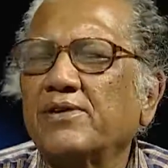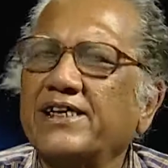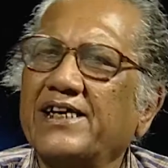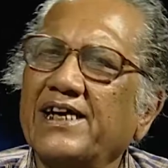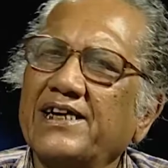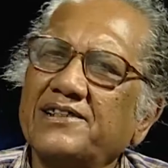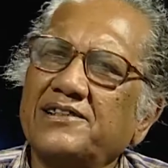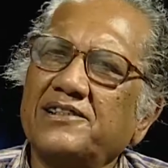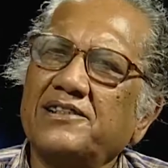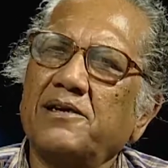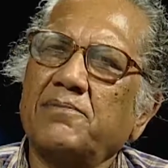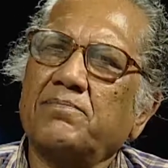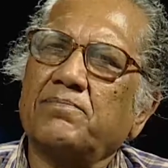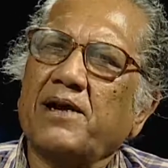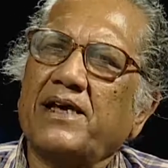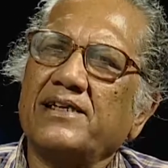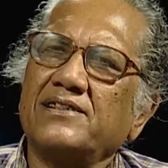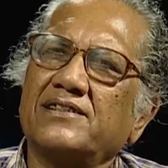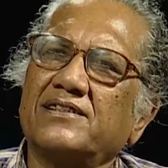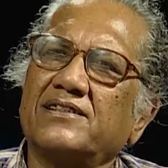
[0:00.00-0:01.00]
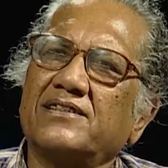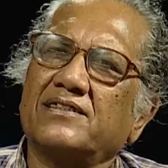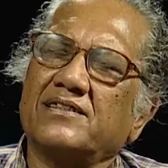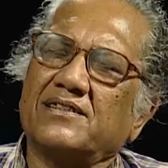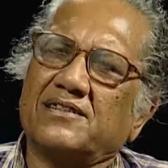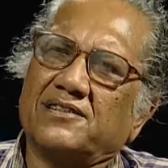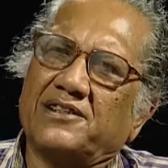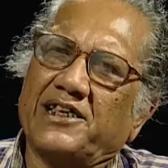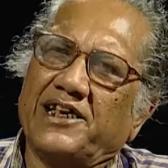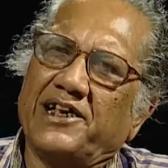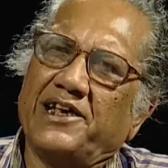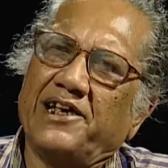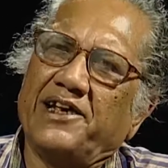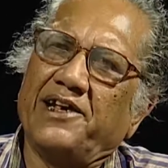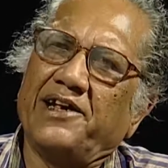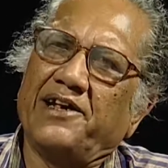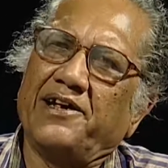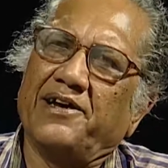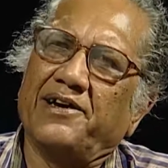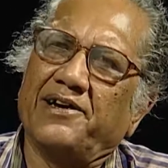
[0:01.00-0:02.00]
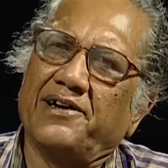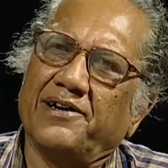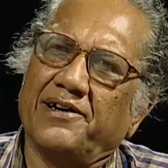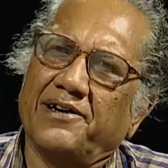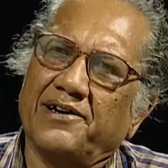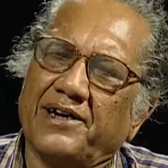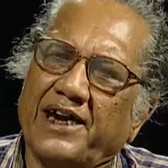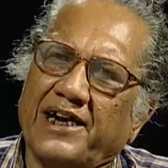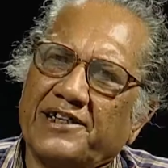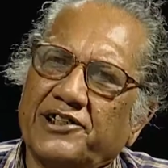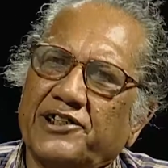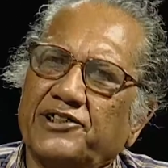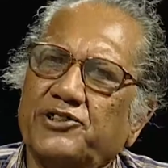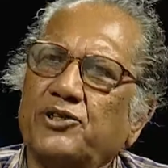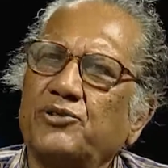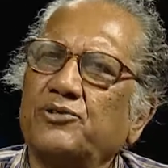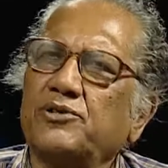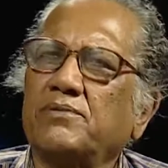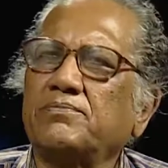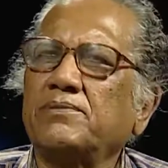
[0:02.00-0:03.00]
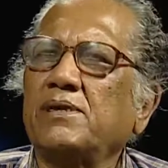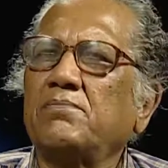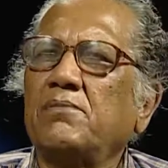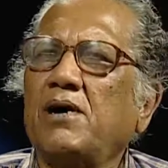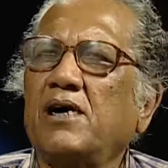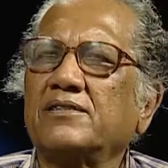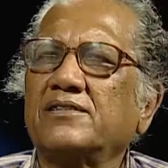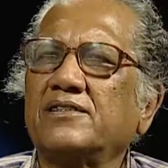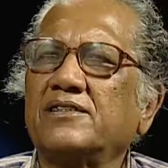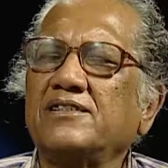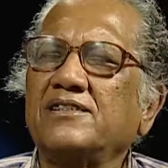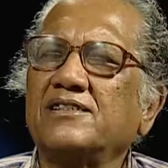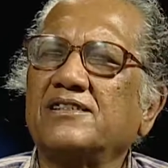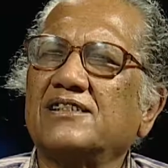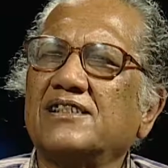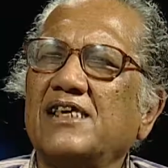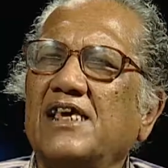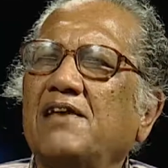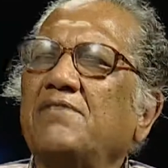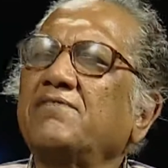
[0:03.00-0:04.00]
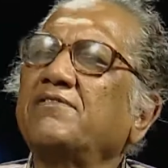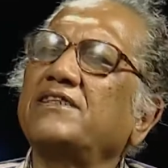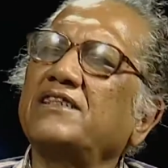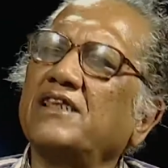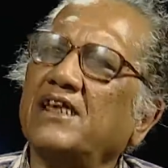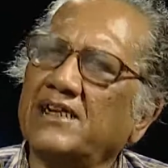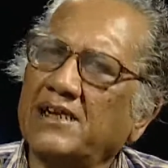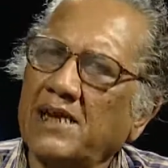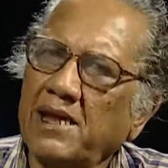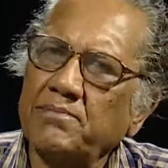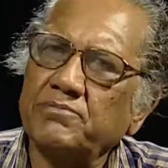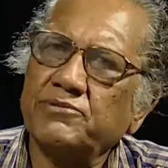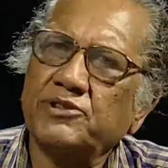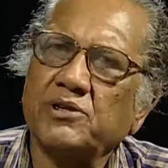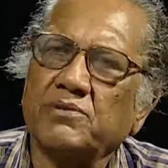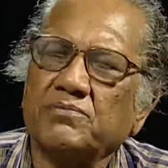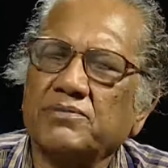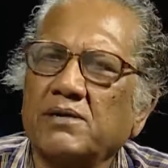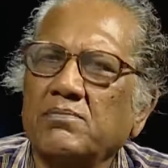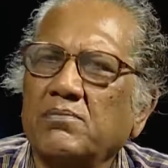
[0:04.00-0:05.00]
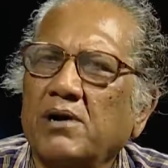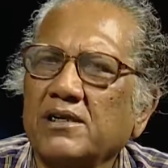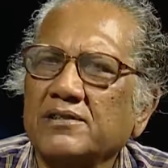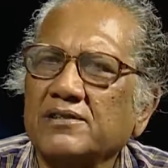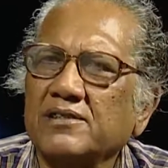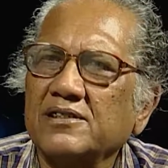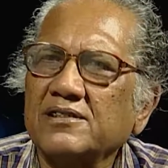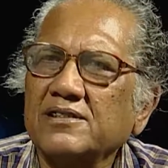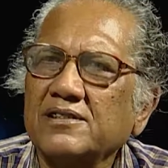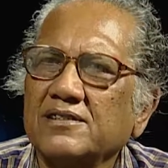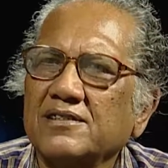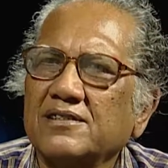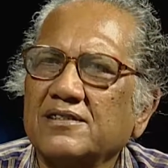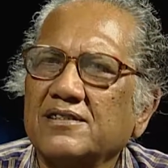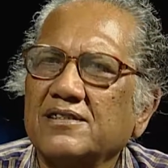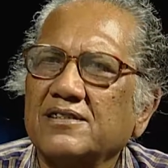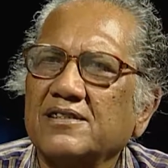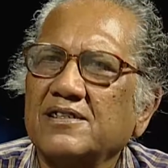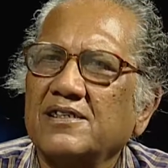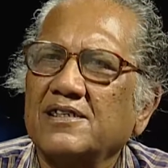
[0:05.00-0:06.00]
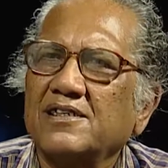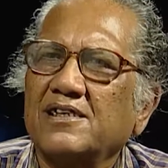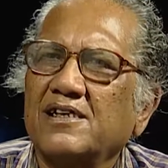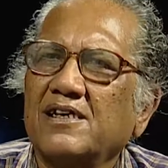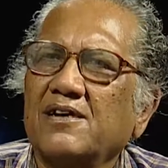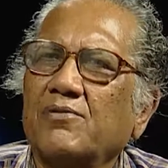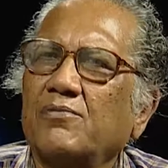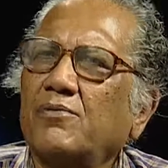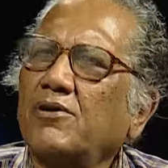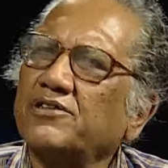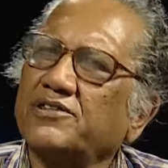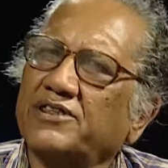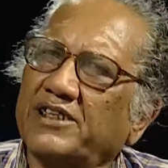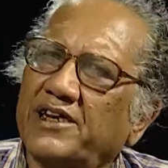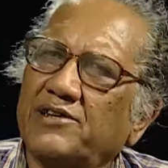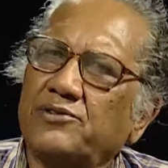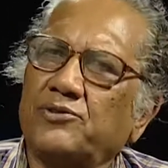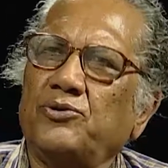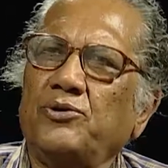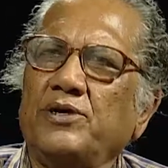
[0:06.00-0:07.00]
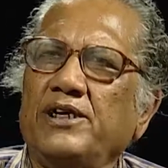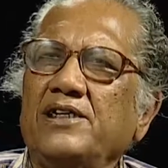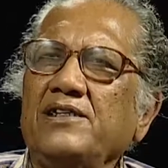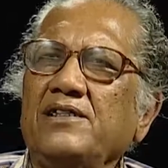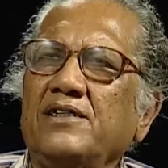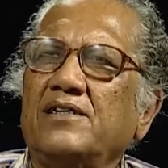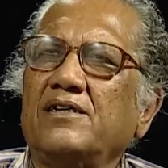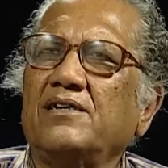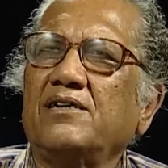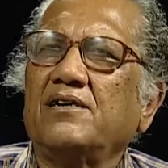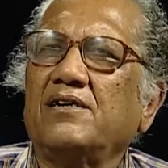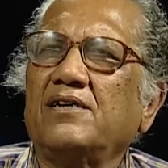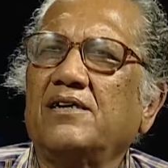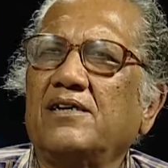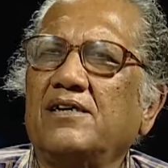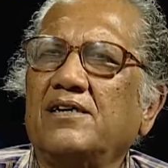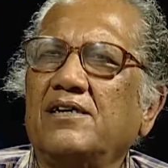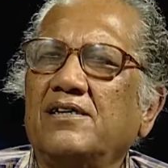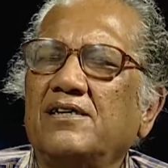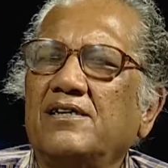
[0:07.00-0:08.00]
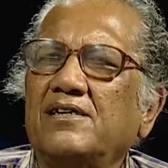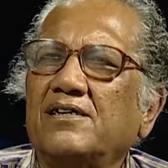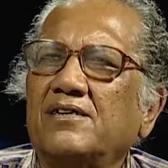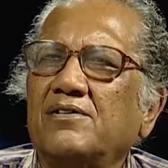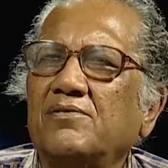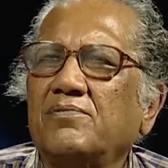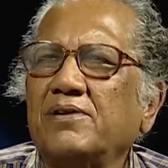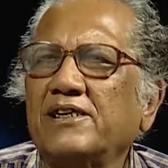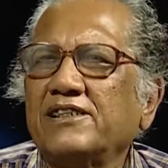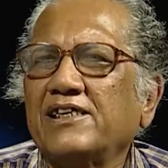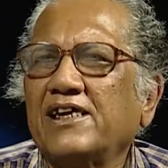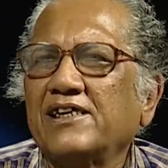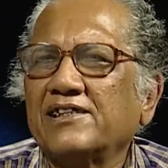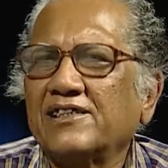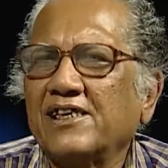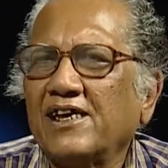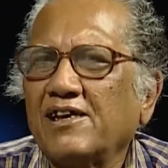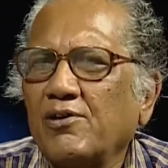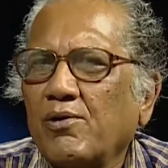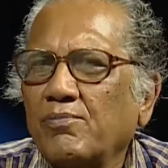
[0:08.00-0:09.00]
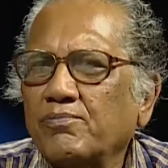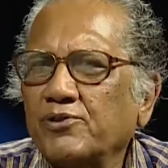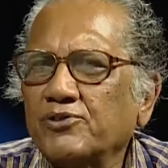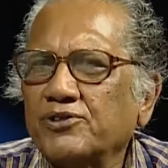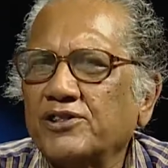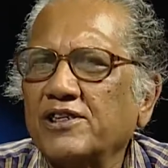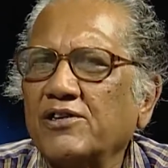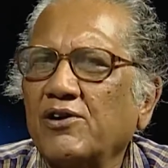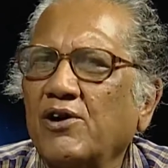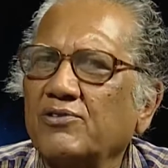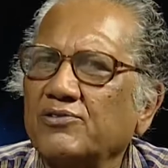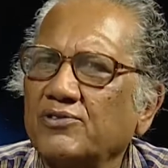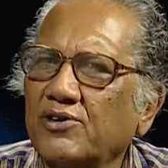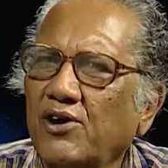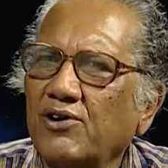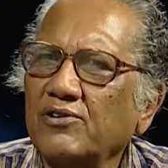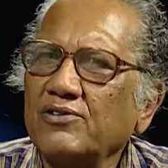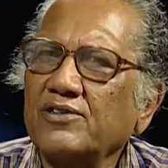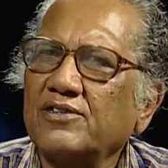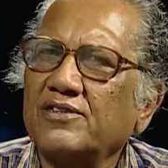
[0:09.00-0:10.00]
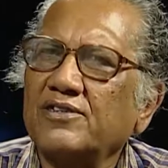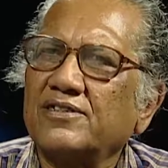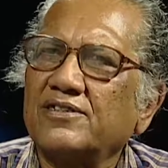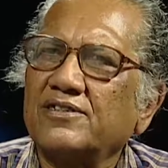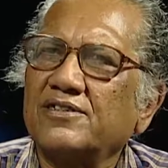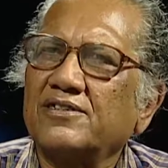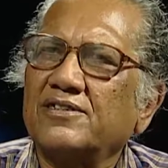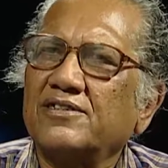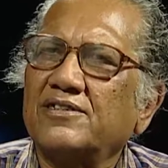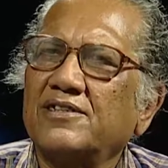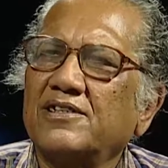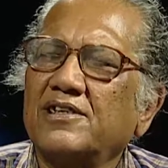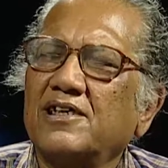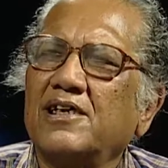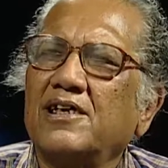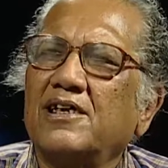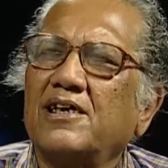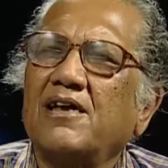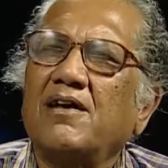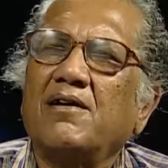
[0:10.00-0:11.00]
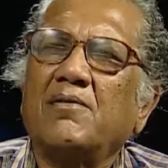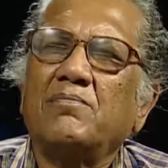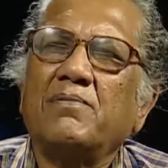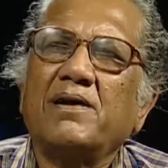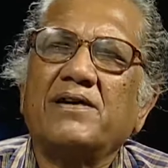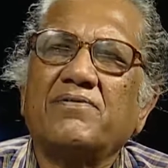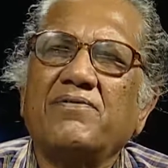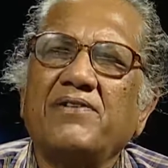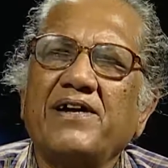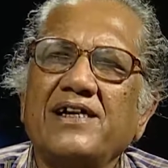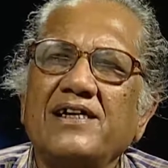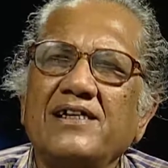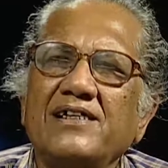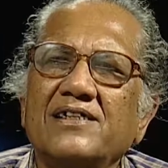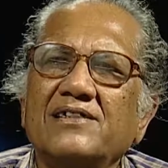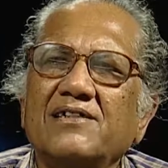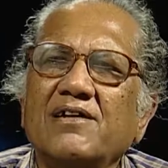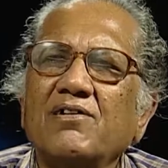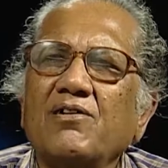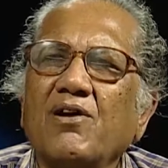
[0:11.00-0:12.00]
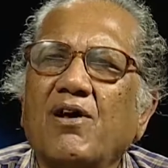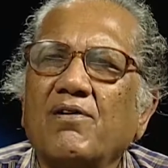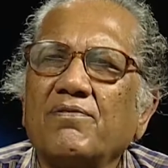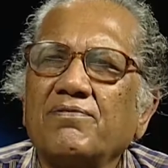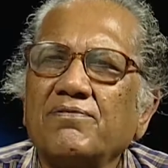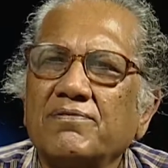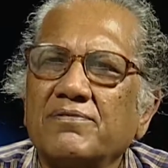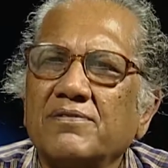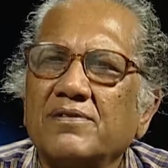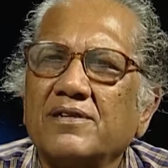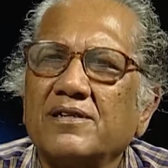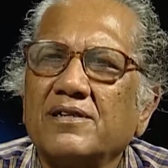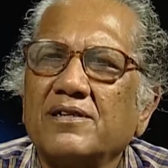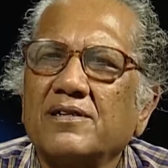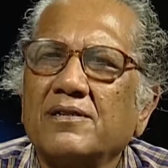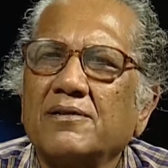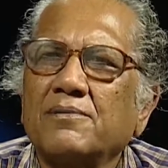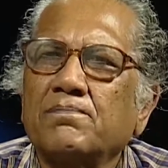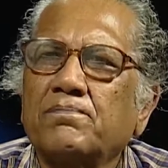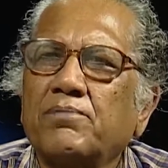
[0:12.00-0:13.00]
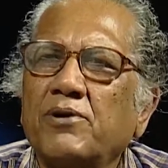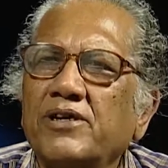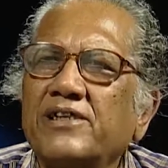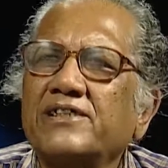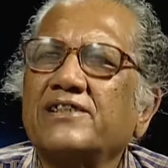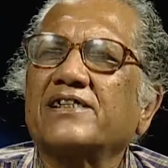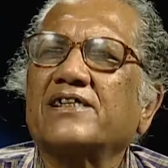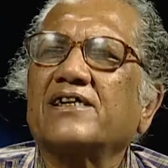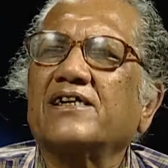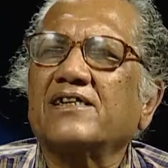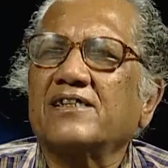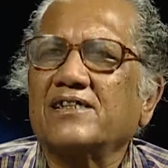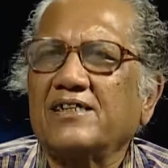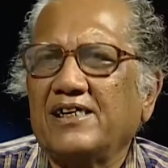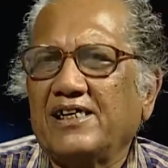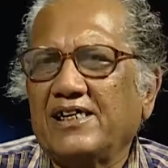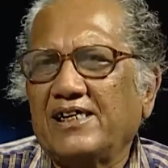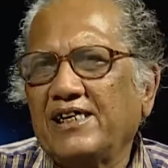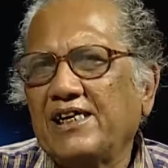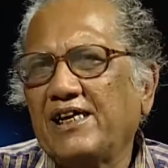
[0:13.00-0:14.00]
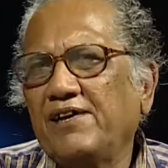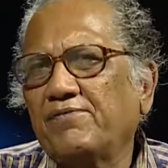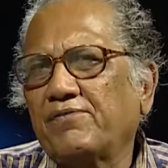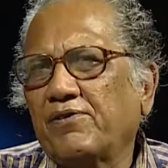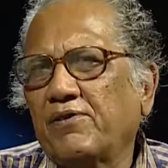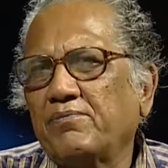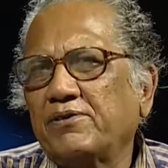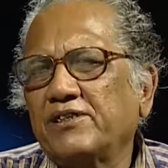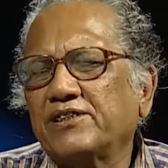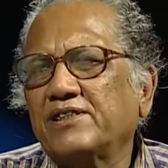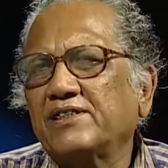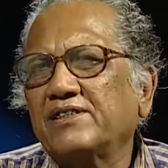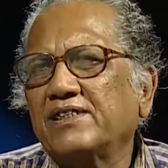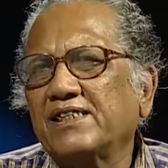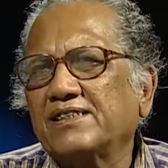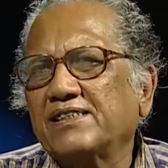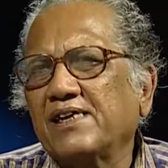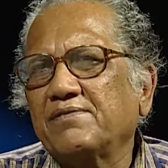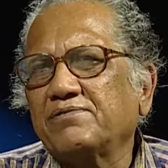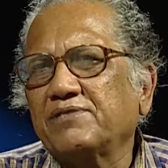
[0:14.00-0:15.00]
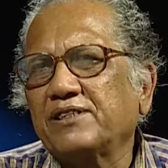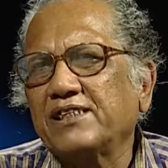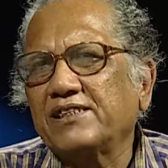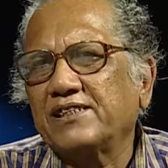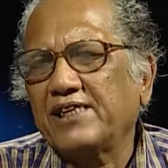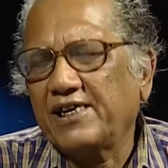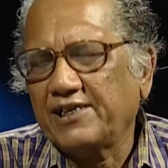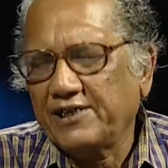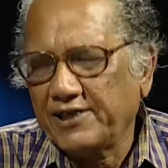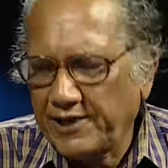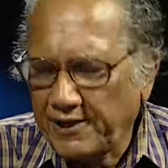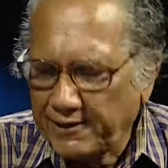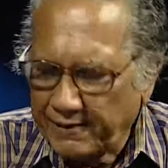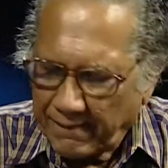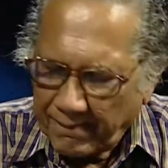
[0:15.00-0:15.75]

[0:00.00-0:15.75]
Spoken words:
get the price, the attitude of the merchants, even the names of the merchants, what they are doing, whether they are opposing or not, but very little of political information, as I have said earlier.